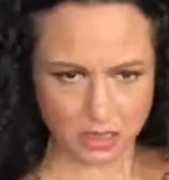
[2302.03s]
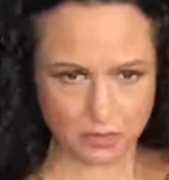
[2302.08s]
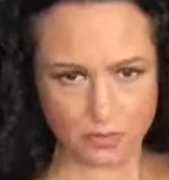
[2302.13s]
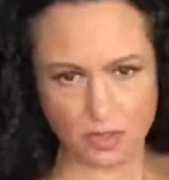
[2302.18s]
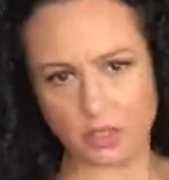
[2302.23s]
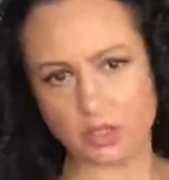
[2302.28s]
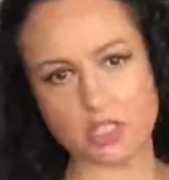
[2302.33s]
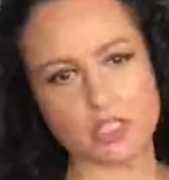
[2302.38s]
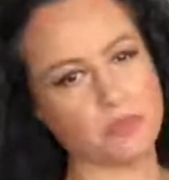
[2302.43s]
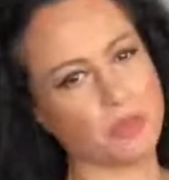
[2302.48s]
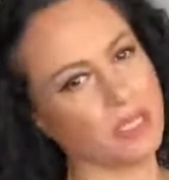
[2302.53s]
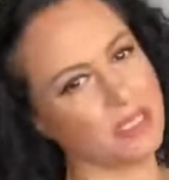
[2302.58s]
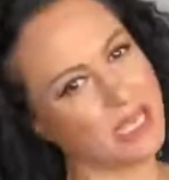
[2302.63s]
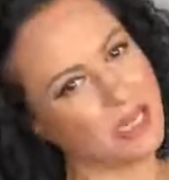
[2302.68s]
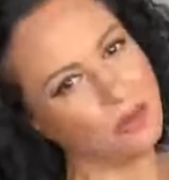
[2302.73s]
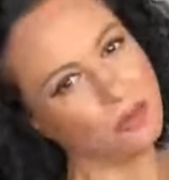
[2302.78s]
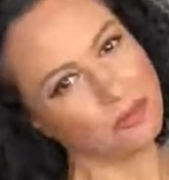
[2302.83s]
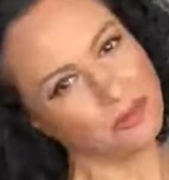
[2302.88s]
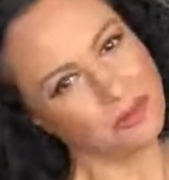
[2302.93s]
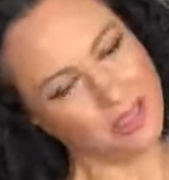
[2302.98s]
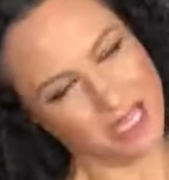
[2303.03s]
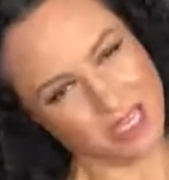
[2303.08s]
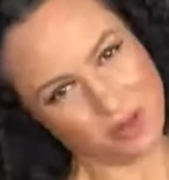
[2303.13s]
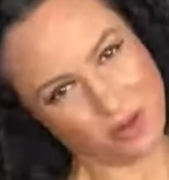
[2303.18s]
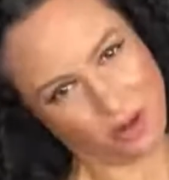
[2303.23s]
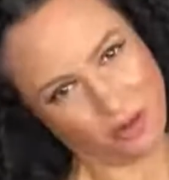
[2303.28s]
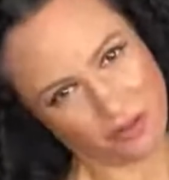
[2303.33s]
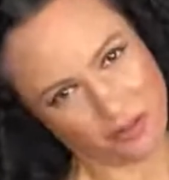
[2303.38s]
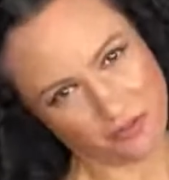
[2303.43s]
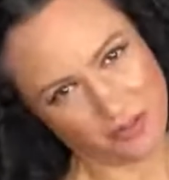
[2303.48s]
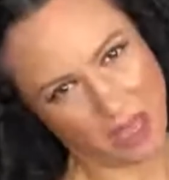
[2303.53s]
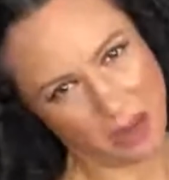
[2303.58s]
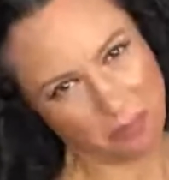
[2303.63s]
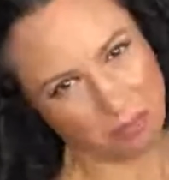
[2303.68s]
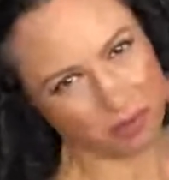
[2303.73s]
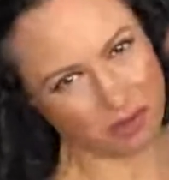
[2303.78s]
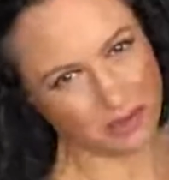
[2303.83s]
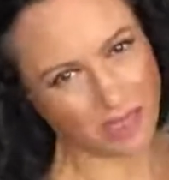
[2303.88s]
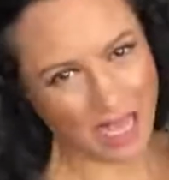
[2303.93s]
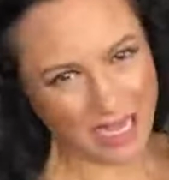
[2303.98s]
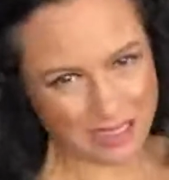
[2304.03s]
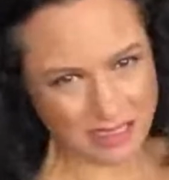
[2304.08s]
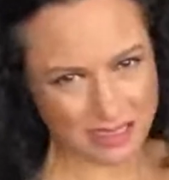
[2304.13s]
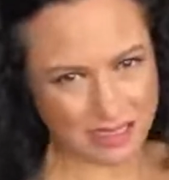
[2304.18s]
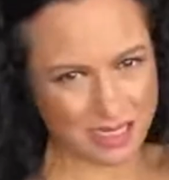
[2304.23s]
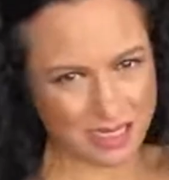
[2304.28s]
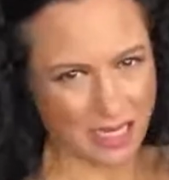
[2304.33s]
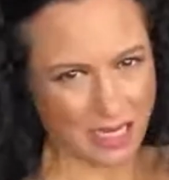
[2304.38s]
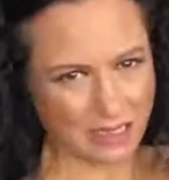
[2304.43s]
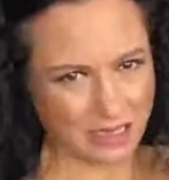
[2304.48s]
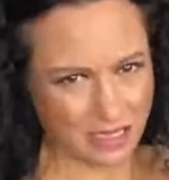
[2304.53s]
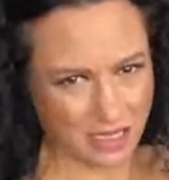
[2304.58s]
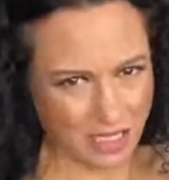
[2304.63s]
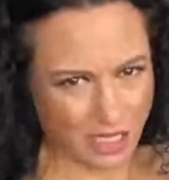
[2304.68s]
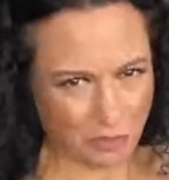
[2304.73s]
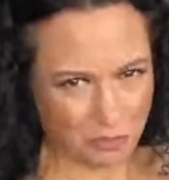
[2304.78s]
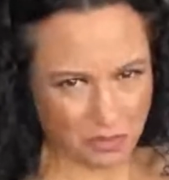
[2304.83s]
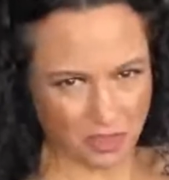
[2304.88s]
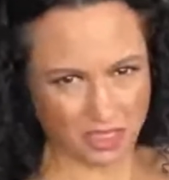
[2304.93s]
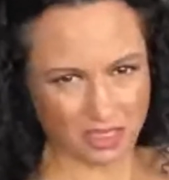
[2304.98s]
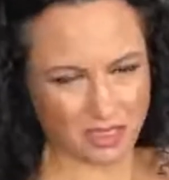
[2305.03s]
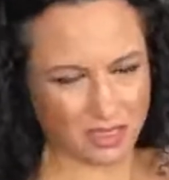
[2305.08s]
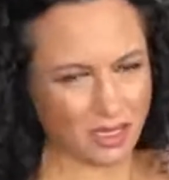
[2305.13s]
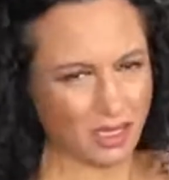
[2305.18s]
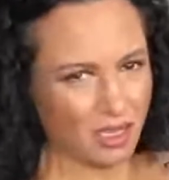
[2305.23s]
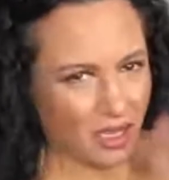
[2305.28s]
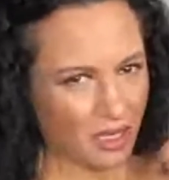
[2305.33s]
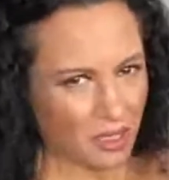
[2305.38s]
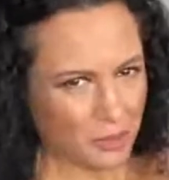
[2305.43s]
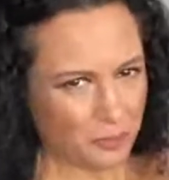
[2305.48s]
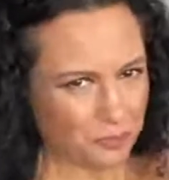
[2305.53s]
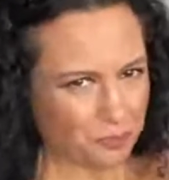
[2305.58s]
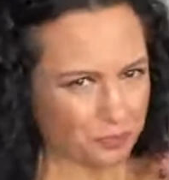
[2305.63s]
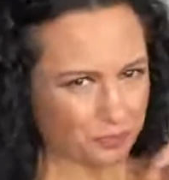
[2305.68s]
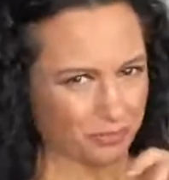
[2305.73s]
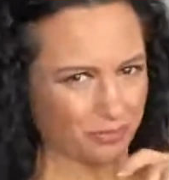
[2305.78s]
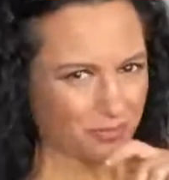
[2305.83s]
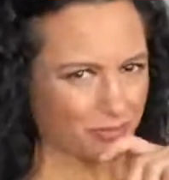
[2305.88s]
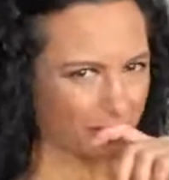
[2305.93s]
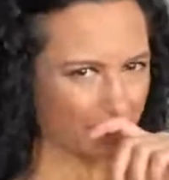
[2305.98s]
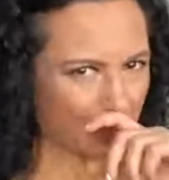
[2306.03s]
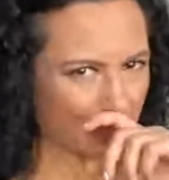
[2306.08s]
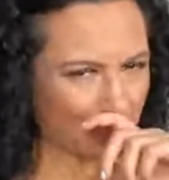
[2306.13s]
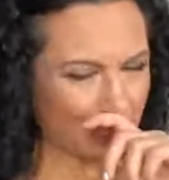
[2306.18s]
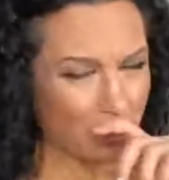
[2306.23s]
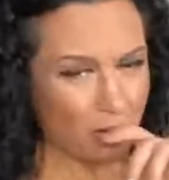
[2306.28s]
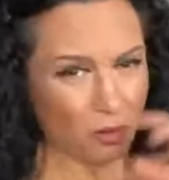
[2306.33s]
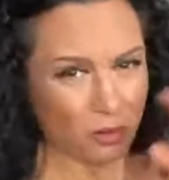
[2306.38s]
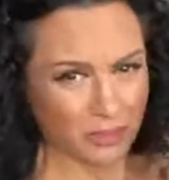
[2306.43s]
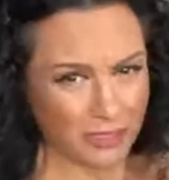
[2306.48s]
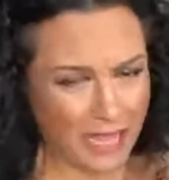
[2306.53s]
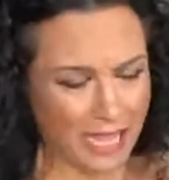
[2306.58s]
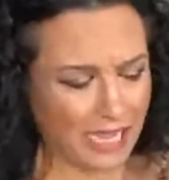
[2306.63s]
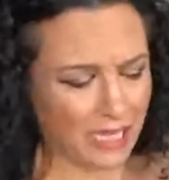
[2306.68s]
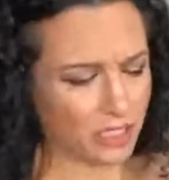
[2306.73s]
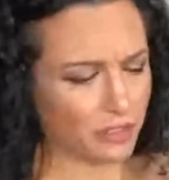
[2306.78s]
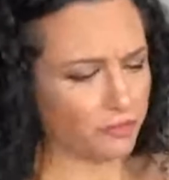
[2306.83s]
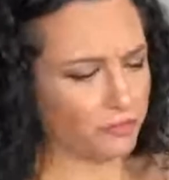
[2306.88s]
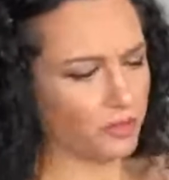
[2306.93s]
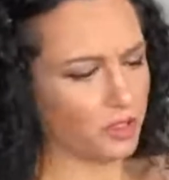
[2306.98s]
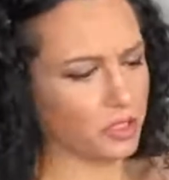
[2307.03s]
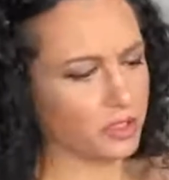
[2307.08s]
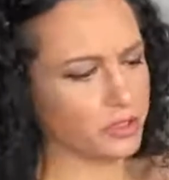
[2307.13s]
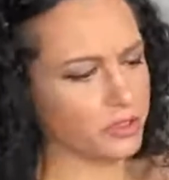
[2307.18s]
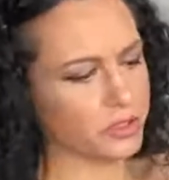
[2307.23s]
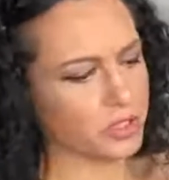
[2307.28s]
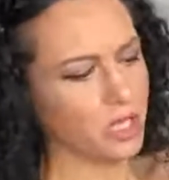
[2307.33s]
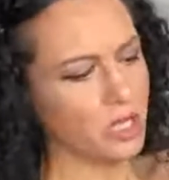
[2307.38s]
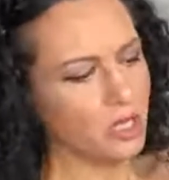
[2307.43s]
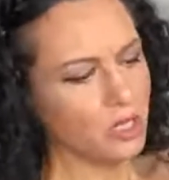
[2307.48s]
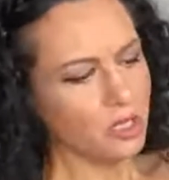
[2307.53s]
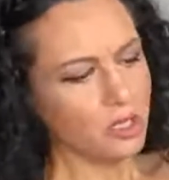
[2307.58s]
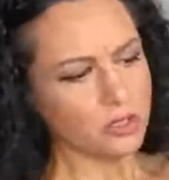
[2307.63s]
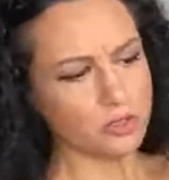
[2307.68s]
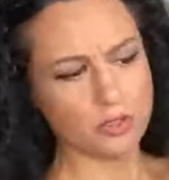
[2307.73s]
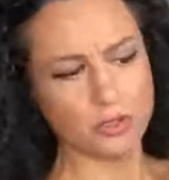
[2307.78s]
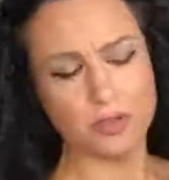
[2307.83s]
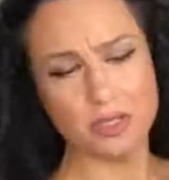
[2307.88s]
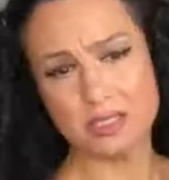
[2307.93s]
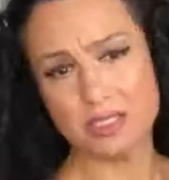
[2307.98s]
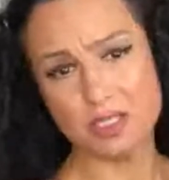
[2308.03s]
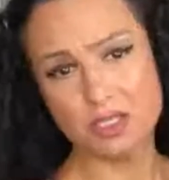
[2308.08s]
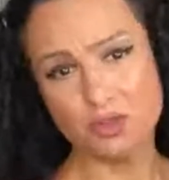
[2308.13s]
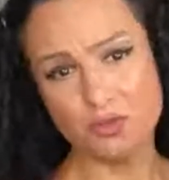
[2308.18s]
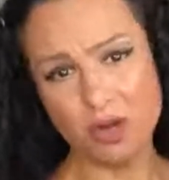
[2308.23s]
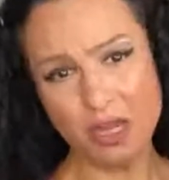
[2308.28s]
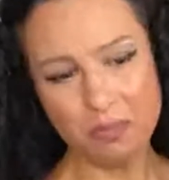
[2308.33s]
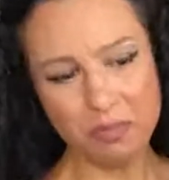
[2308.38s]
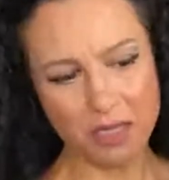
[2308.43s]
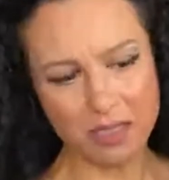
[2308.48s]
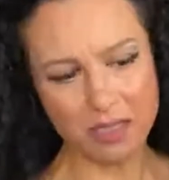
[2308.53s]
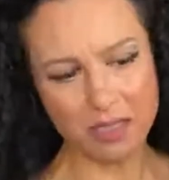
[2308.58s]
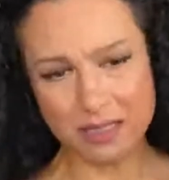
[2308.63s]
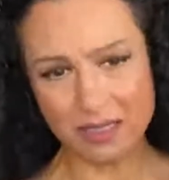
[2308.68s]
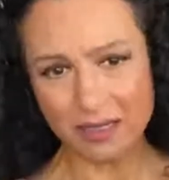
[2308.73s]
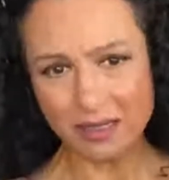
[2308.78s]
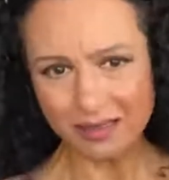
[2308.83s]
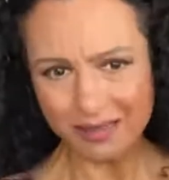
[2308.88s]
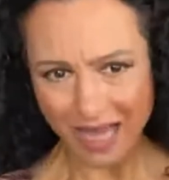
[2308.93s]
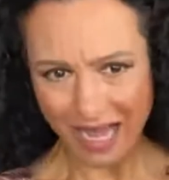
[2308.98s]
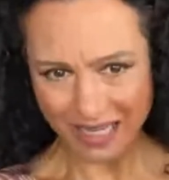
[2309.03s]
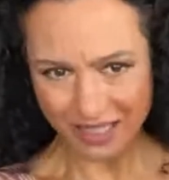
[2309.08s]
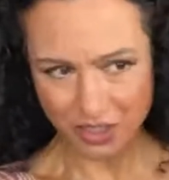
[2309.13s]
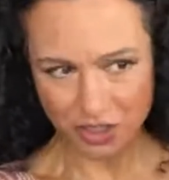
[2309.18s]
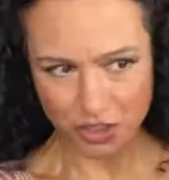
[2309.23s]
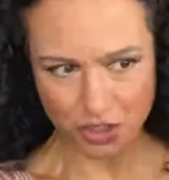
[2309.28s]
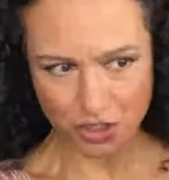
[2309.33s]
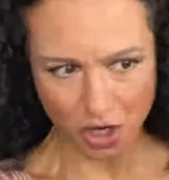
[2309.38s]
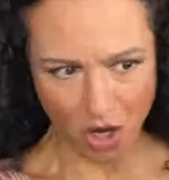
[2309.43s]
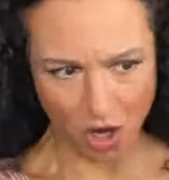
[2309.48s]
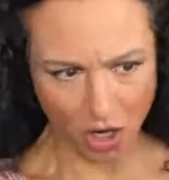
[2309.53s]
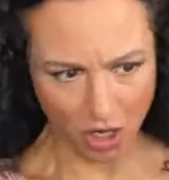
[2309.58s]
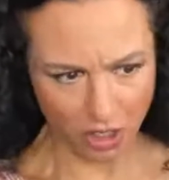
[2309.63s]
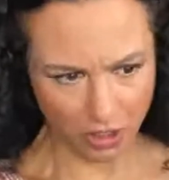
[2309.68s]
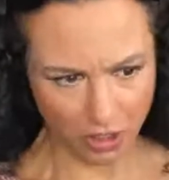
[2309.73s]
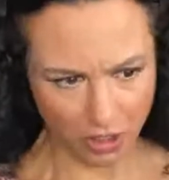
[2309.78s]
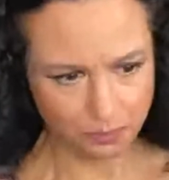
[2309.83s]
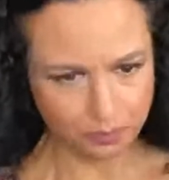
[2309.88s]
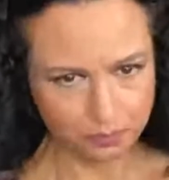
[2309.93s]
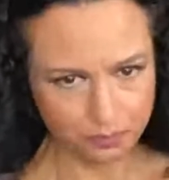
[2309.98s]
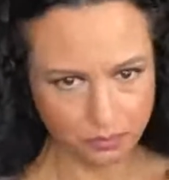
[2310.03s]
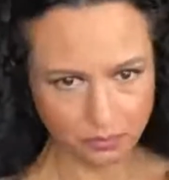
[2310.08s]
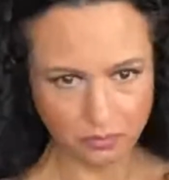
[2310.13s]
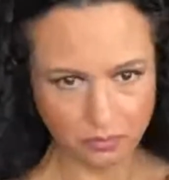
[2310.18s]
milks because I don't like all of that plastic ending up in, landfills. So this is great because it's a glass jar,